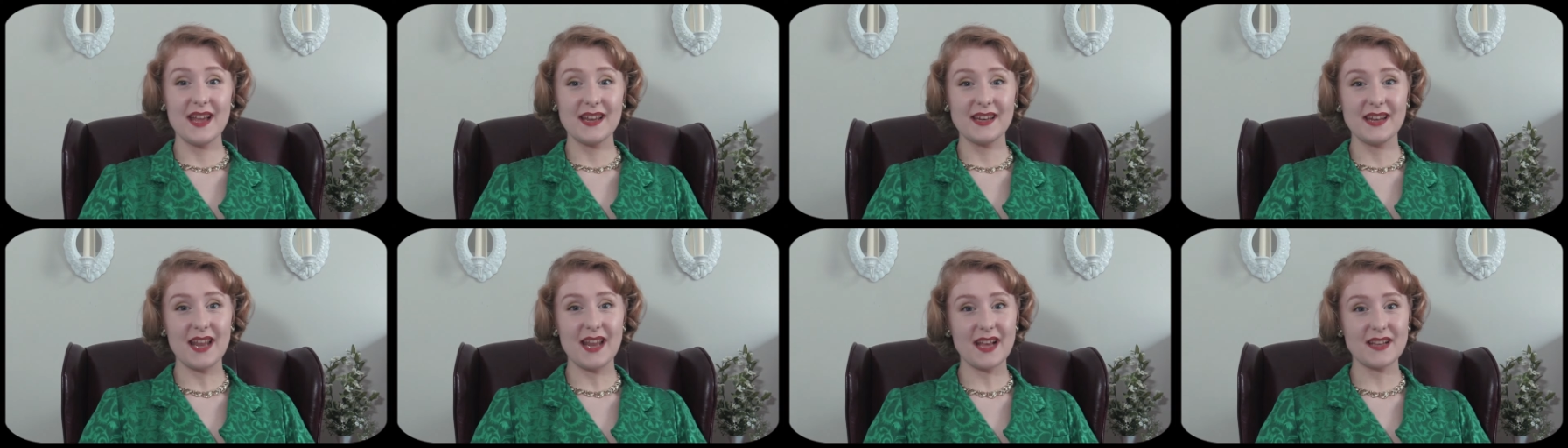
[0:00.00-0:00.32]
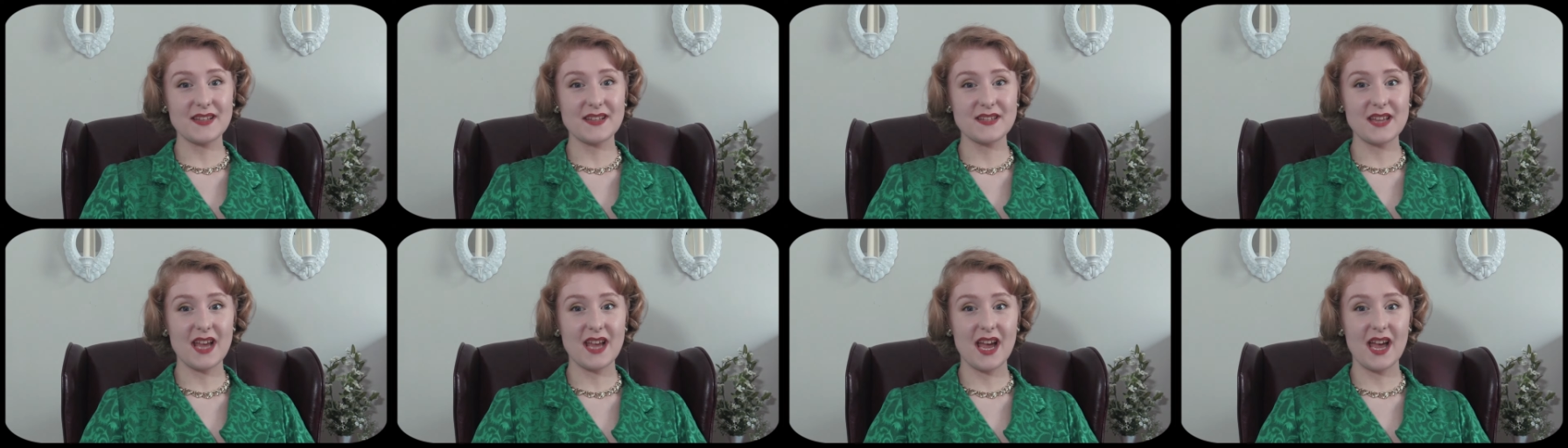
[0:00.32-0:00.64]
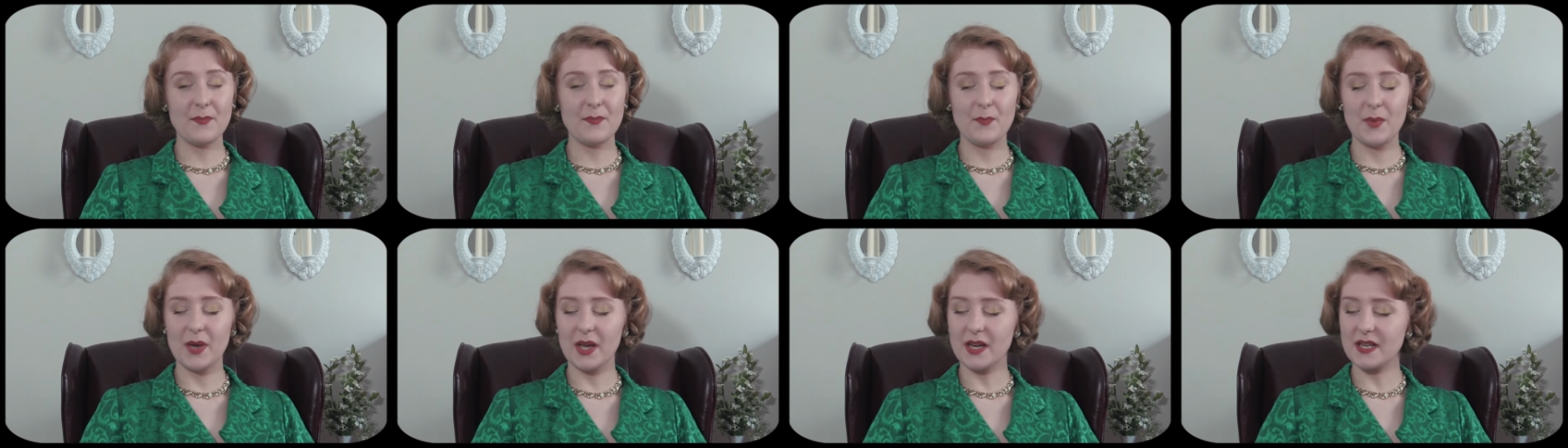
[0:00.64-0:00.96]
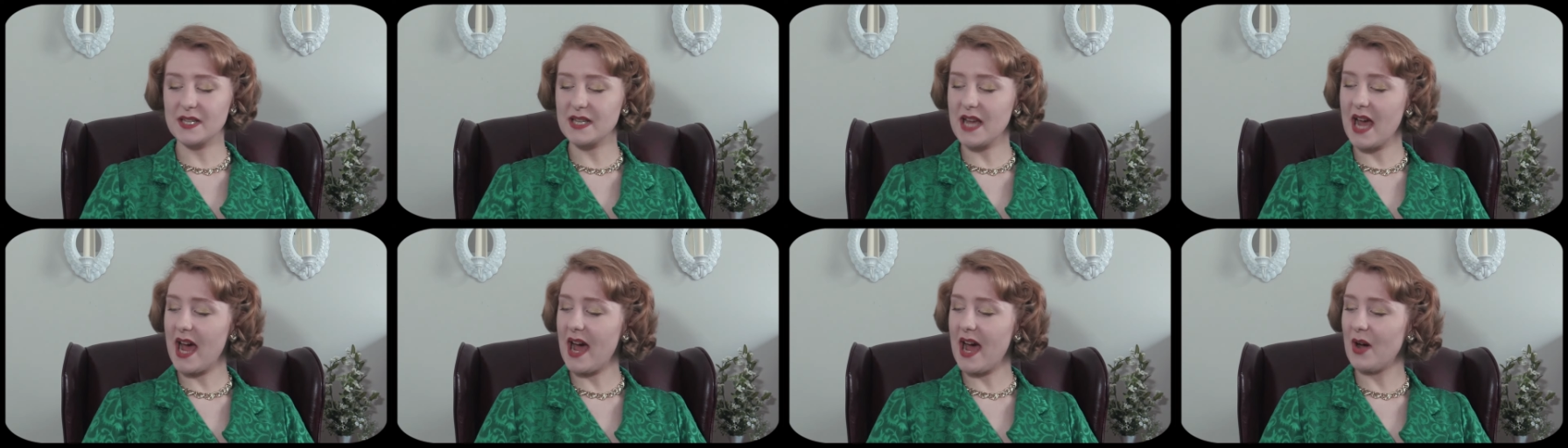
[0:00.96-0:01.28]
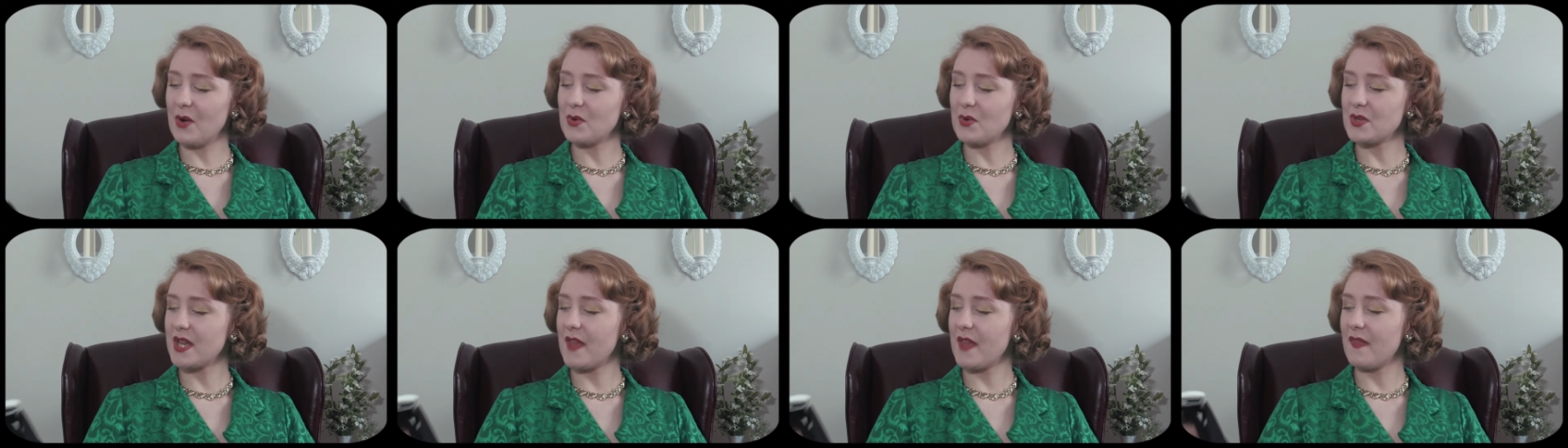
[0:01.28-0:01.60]
Next, I picked
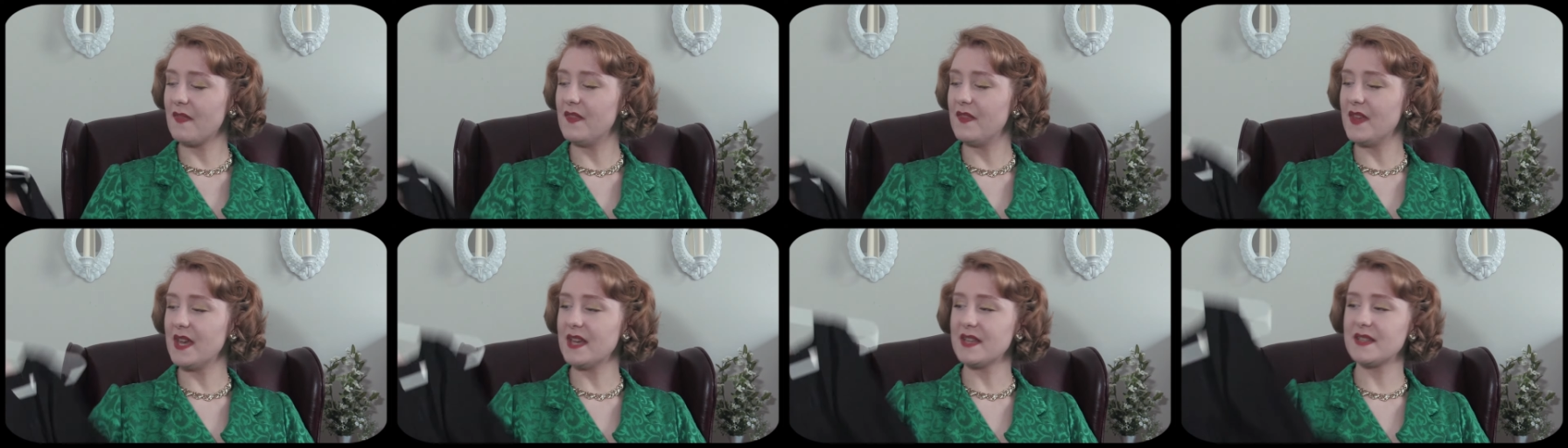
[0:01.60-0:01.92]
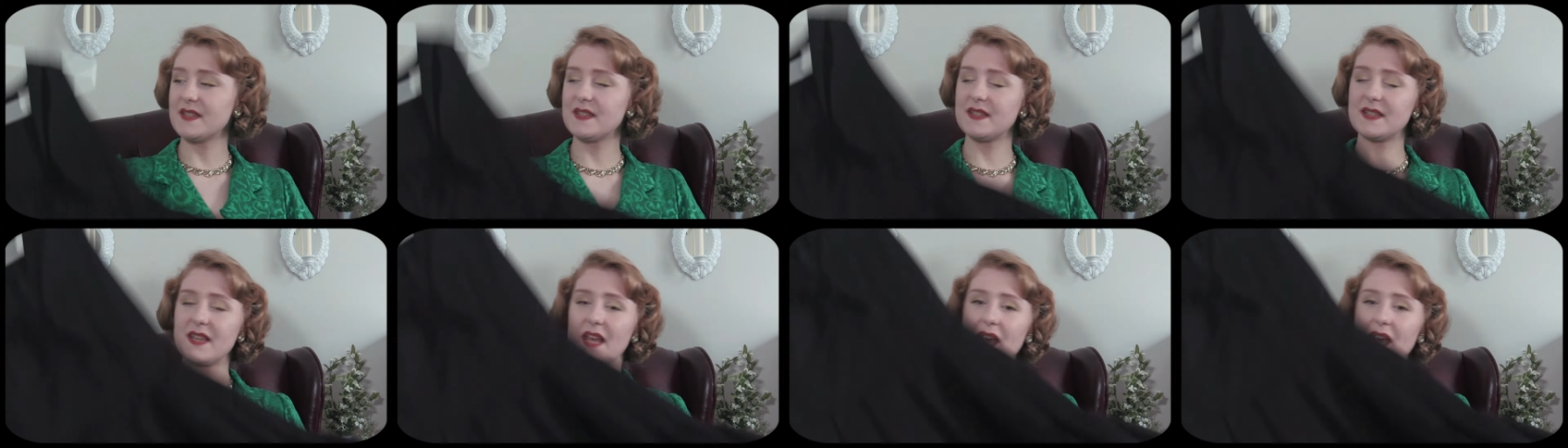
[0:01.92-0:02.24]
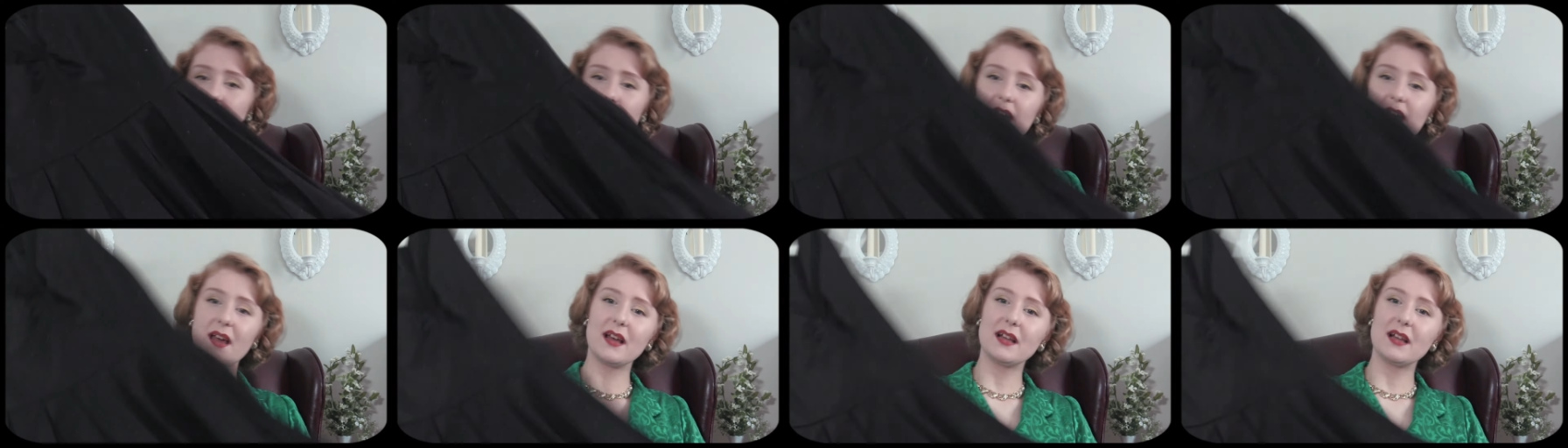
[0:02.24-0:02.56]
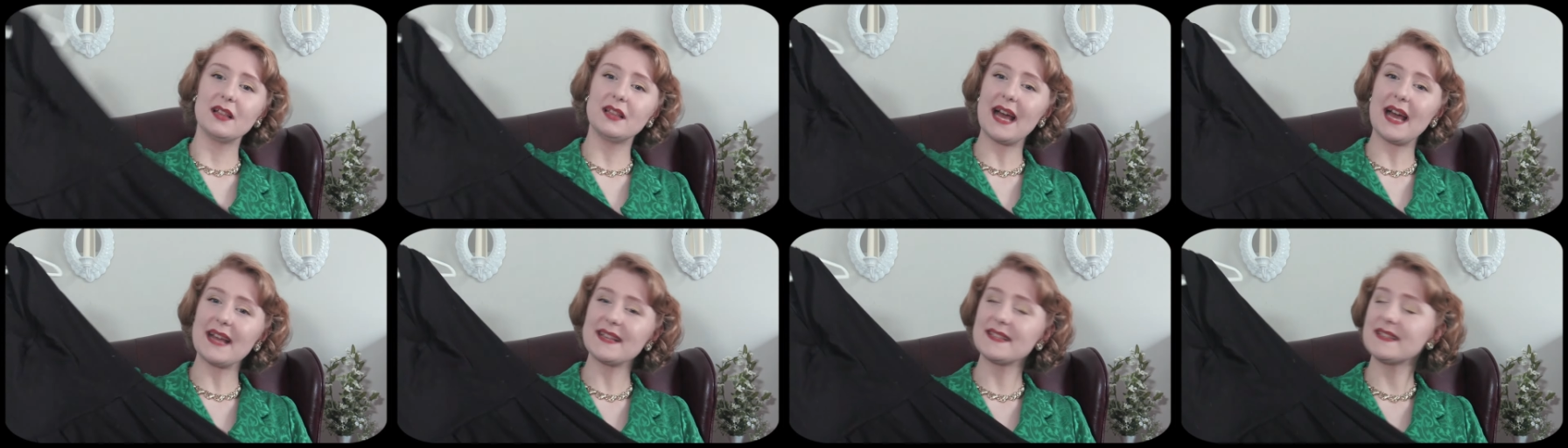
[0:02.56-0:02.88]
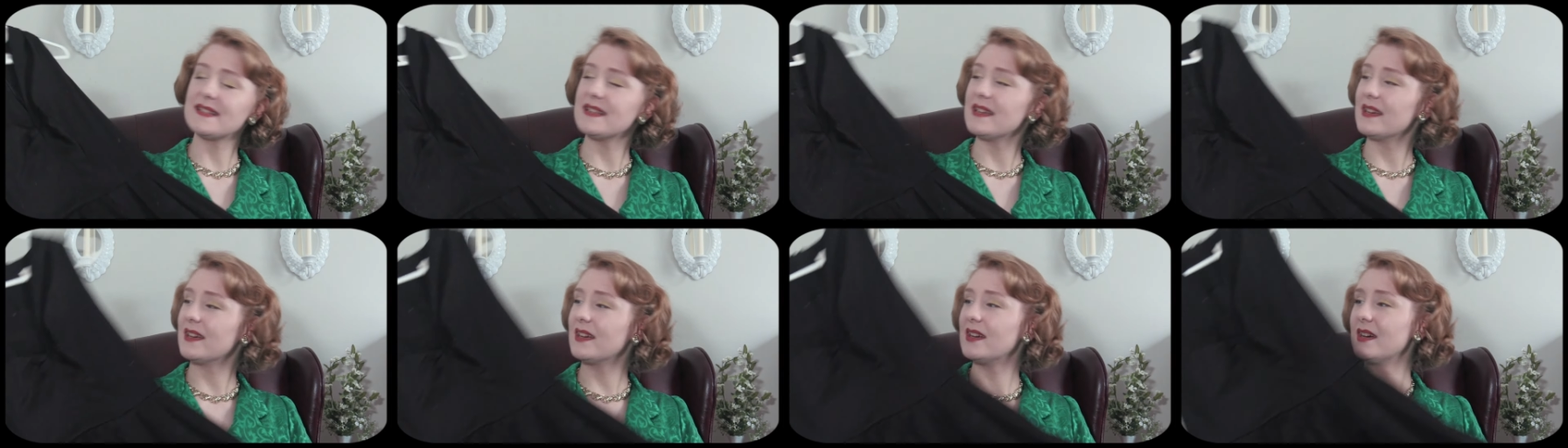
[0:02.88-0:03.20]
out this
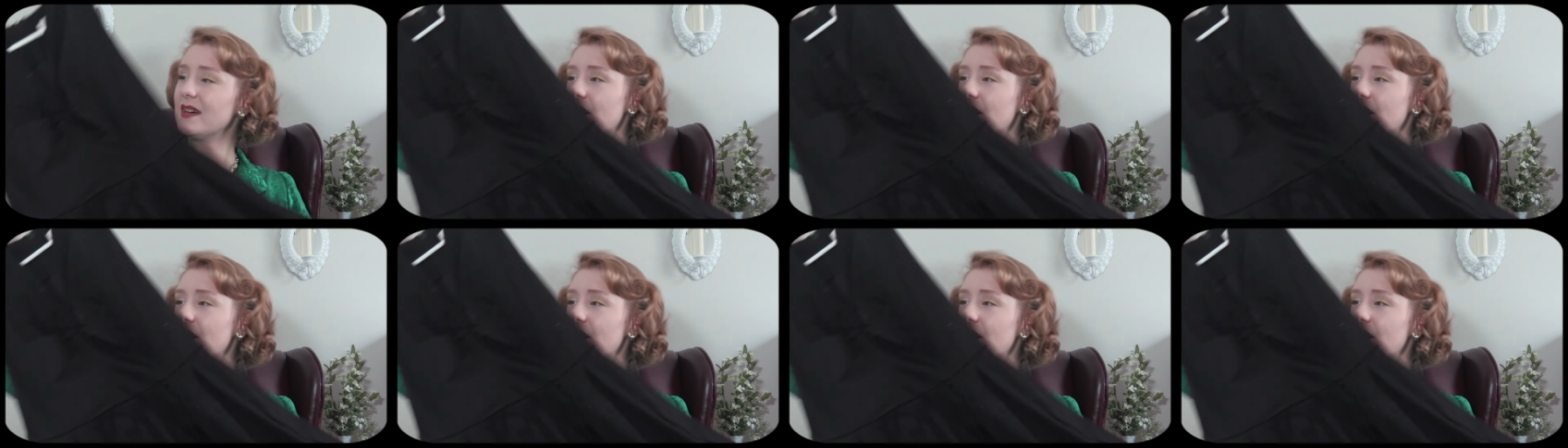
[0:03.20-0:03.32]
classic